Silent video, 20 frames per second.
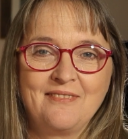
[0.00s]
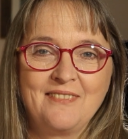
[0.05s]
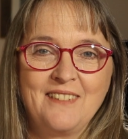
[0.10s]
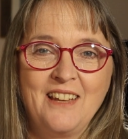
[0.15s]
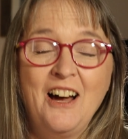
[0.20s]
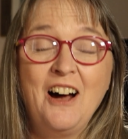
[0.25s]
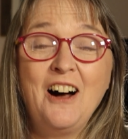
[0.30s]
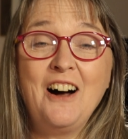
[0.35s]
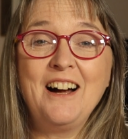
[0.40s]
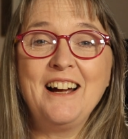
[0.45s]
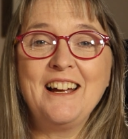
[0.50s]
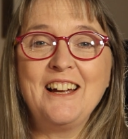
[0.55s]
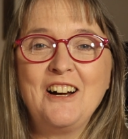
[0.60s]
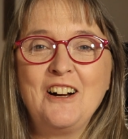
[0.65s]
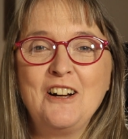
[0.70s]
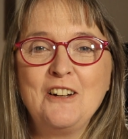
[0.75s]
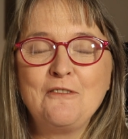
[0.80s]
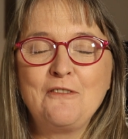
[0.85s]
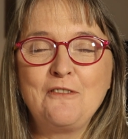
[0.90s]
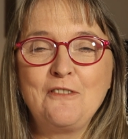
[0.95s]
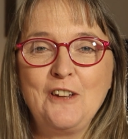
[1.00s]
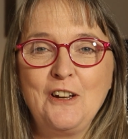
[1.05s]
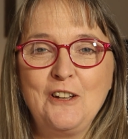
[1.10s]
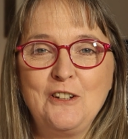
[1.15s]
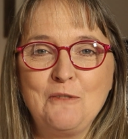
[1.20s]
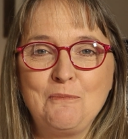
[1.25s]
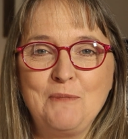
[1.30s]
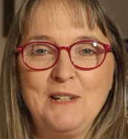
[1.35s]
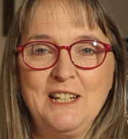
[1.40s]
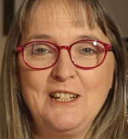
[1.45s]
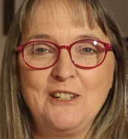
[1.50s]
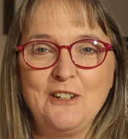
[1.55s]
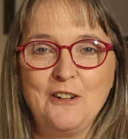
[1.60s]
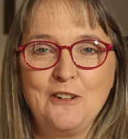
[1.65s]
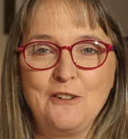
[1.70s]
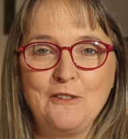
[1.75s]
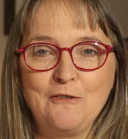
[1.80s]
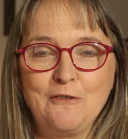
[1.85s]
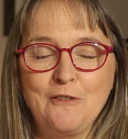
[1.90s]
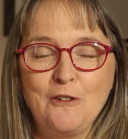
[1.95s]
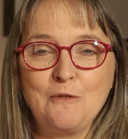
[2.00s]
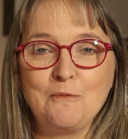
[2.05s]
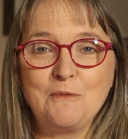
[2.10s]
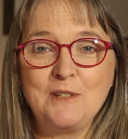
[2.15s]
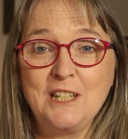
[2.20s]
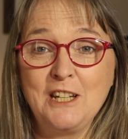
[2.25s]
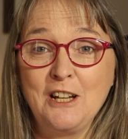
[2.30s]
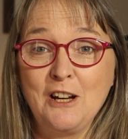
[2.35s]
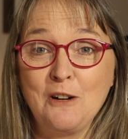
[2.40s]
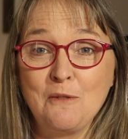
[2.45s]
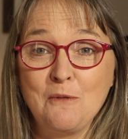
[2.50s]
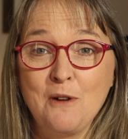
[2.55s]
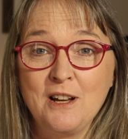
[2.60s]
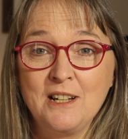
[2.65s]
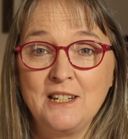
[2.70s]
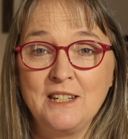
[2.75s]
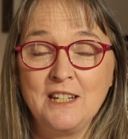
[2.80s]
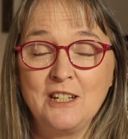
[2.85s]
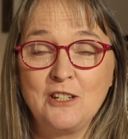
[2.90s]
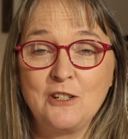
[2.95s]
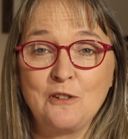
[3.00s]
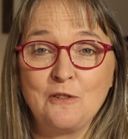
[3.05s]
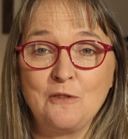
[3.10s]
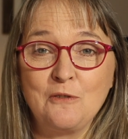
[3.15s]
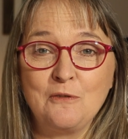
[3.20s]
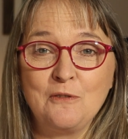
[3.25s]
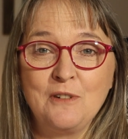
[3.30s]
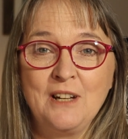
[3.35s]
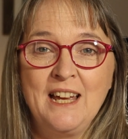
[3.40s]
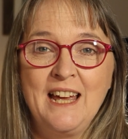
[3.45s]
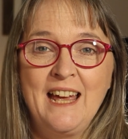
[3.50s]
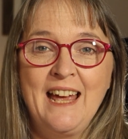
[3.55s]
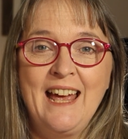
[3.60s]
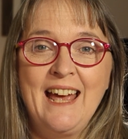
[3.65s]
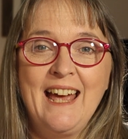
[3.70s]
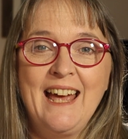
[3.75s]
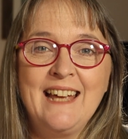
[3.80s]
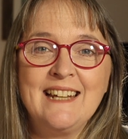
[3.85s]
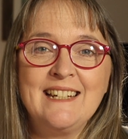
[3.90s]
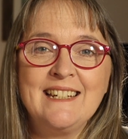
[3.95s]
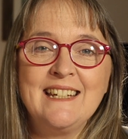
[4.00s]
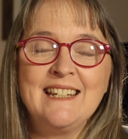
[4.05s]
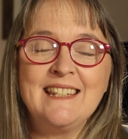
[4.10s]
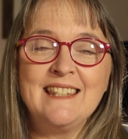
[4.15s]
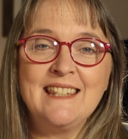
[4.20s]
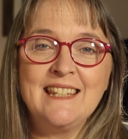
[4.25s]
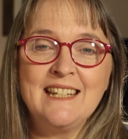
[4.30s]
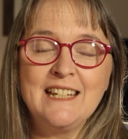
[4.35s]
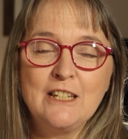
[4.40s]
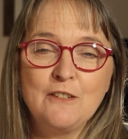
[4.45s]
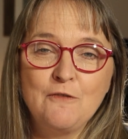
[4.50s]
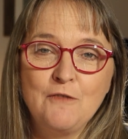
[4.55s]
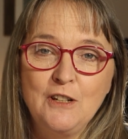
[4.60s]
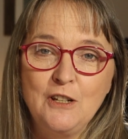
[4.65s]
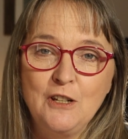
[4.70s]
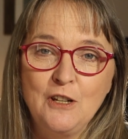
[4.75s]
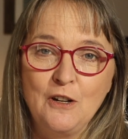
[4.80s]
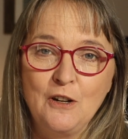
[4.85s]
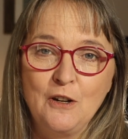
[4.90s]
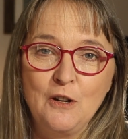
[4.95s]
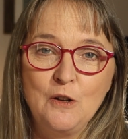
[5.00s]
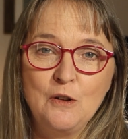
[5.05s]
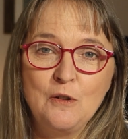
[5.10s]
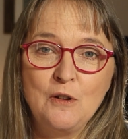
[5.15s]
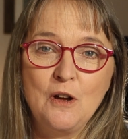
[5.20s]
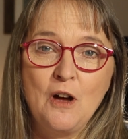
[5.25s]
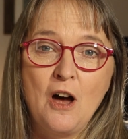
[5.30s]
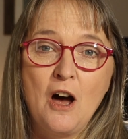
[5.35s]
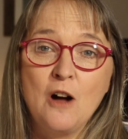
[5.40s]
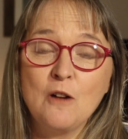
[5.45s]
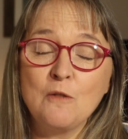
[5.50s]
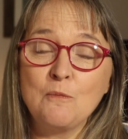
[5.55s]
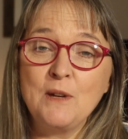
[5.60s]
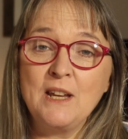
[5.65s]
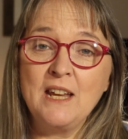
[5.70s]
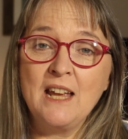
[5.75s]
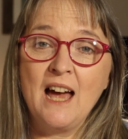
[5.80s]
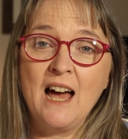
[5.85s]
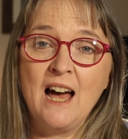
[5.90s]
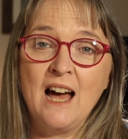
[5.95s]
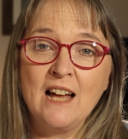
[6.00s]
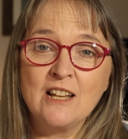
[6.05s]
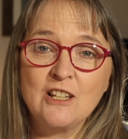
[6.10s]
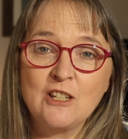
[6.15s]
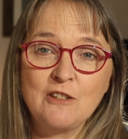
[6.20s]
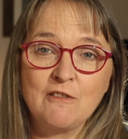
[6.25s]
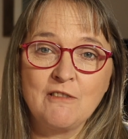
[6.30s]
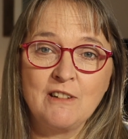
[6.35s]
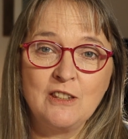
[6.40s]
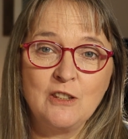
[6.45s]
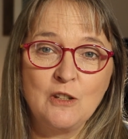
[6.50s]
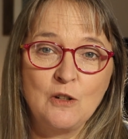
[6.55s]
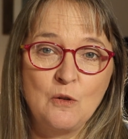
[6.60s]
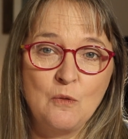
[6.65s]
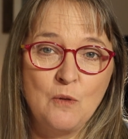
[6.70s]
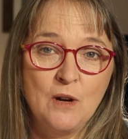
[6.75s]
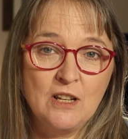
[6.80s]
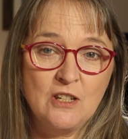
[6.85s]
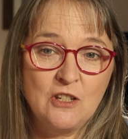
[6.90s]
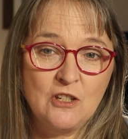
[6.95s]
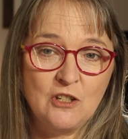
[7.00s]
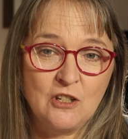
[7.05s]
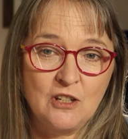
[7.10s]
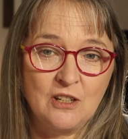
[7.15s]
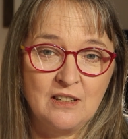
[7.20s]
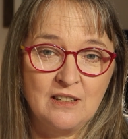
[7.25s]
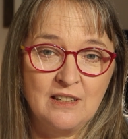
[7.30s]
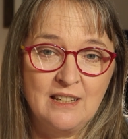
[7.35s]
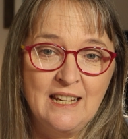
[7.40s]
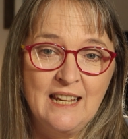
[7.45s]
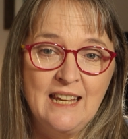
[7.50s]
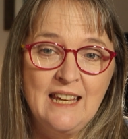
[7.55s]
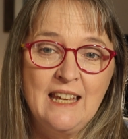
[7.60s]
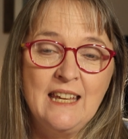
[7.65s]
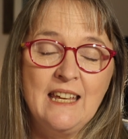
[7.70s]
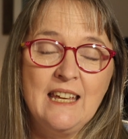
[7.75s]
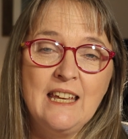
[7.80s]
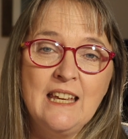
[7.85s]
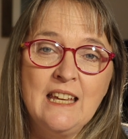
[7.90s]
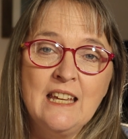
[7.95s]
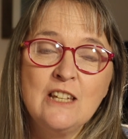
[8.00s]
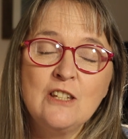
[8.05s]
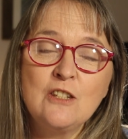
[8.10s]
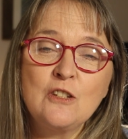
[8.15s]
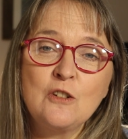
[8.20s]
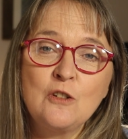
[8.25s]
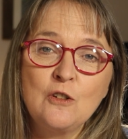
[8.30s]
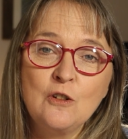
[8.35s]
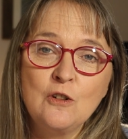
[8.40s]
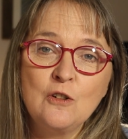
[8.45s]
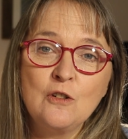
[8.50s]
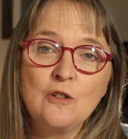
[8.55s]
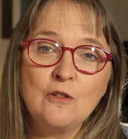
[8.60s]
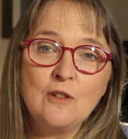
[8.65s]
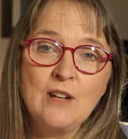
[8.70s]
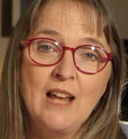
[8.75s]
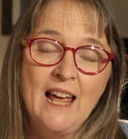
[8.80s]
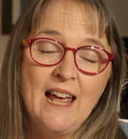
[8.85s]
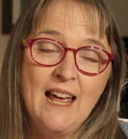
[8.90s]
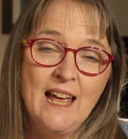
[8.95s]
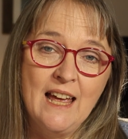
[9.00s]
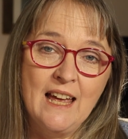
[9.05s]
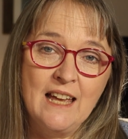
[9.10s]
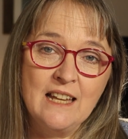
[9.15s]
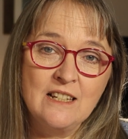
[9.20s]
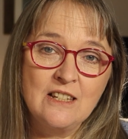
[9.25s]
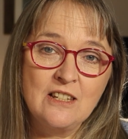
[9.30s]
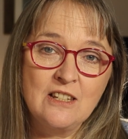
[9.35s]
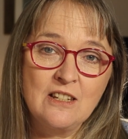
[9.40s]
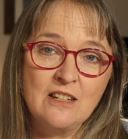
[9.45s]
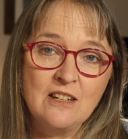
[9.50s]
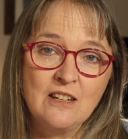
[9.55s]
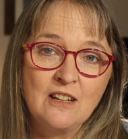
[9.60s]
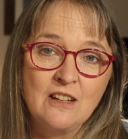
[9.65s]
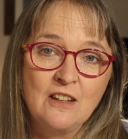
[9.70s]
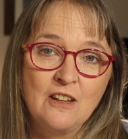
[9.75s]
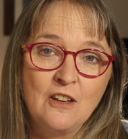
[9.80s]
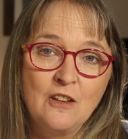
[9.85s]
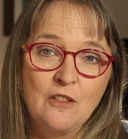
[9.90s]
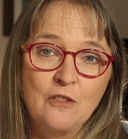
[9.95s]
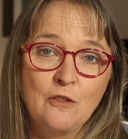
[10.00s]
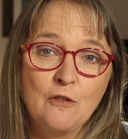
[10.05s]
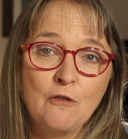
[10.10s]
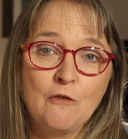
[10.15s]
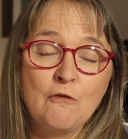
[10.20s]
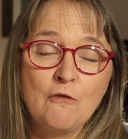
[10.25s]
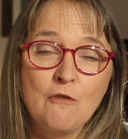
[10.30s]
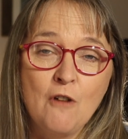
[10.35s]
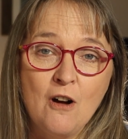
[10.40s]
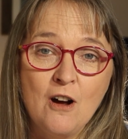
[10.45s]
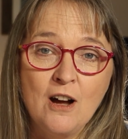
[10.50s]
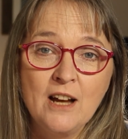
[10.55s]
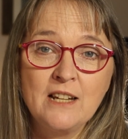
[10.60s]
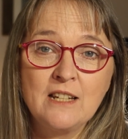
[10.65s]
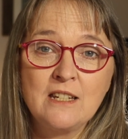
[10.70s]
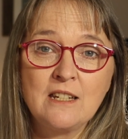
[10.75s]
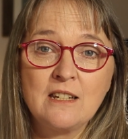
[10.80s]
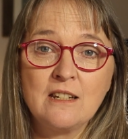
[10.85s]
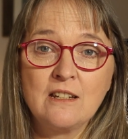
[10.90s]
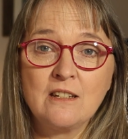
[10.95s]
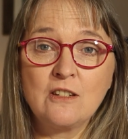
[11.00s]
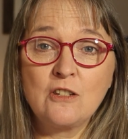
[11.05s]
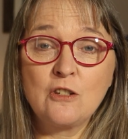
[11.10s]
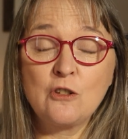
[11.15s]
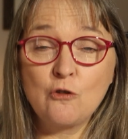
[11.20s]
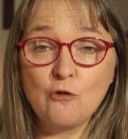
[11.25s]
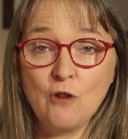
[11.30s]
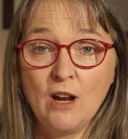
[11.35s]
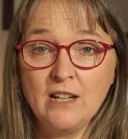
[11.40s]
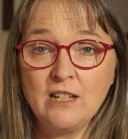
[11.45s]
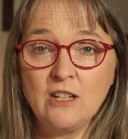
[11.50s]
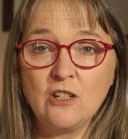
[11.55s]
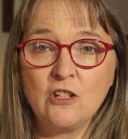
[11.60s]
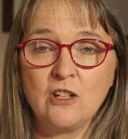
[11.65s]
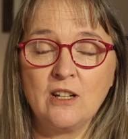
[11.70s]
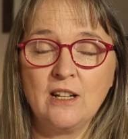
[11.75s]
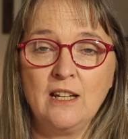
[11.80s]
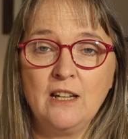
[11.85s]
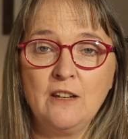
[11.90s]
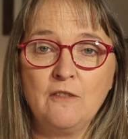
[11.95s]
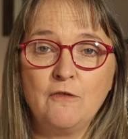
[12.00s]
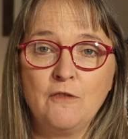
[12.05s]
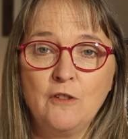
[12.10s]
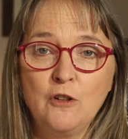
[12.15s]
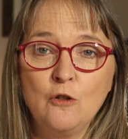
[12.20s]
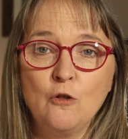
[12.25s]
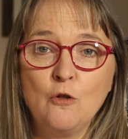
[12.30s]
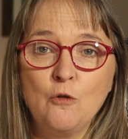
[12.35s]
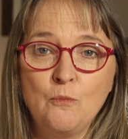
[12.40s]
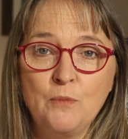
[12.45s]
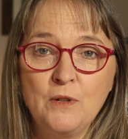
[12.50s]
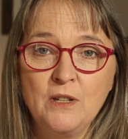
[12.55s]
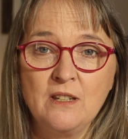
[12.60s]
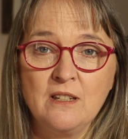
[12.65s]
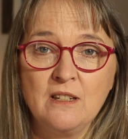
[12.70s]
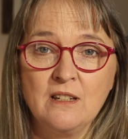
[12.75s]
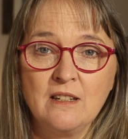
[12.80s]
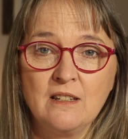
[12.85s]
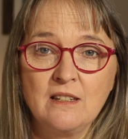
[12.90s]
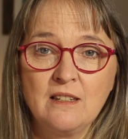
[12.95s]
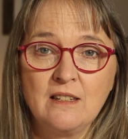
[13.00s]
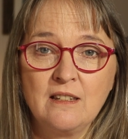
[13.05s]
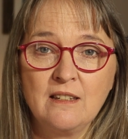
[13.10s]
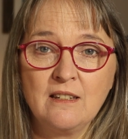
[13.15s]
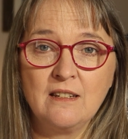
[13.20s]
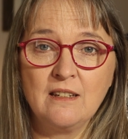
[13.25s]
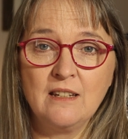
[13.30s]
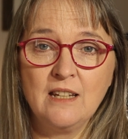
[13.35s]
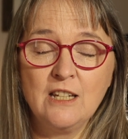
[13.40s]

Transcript: Hi, I'm Fiona Blinko from DIY Digital, and in this video I'll be answering the question, is Google Ads the right strategy for your business?